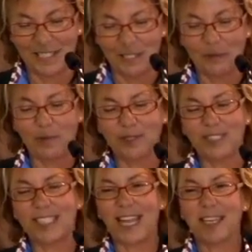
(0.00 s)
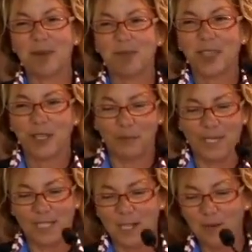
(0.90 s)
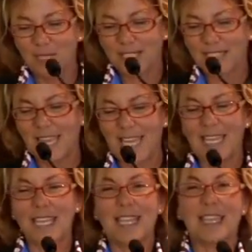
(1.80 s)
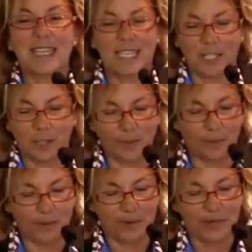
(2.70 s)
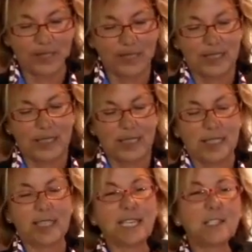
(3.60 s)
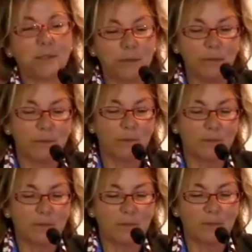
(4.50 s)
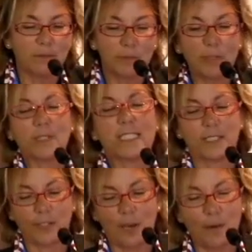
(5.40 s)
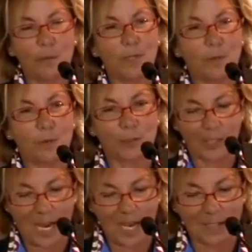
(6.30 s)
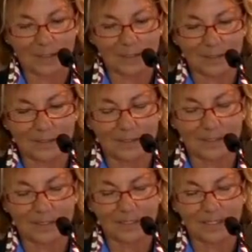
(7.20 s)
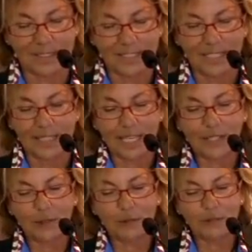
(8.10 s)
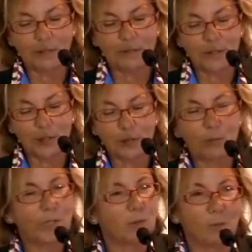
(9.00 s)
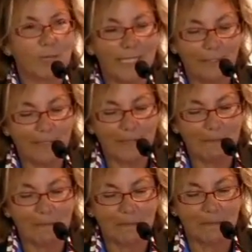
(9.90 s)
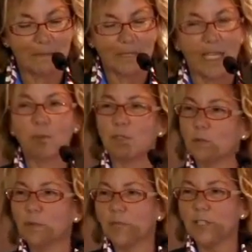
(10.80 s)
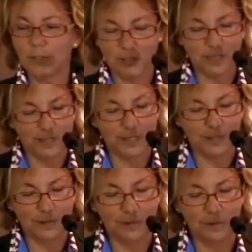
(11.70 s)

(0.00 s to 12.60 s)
Well, today, we can only say thank you. Thank you for building this home we all share. Thank you for the vision we all believe in and which we pledge to continue.